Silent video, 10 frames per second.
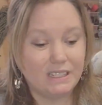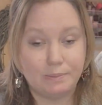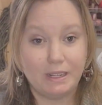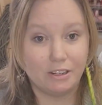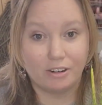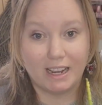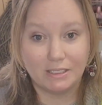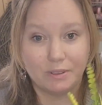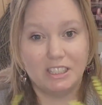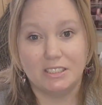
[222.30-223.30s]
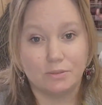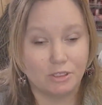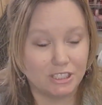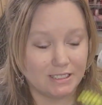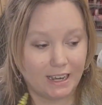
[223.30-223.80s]
beaded grass. We're
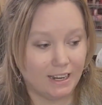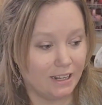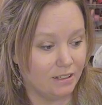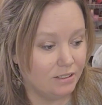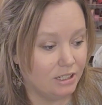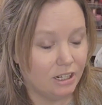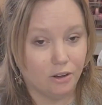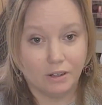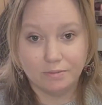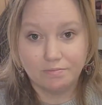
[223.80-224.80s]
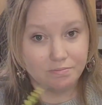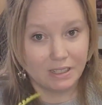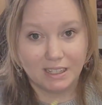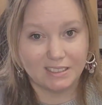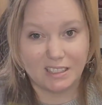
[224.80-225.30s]
just adding
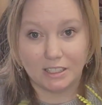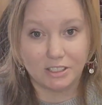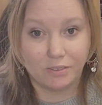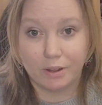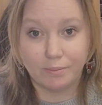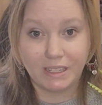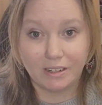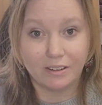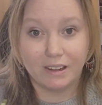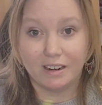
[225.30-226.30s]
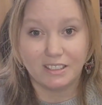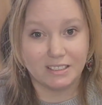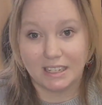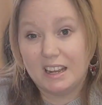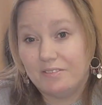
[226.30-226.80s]
a touch of them here or there
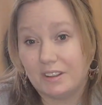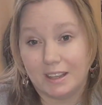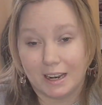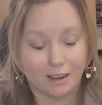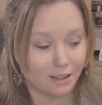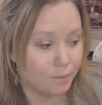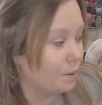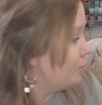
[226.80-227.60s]
just to kind of fill it out a little bit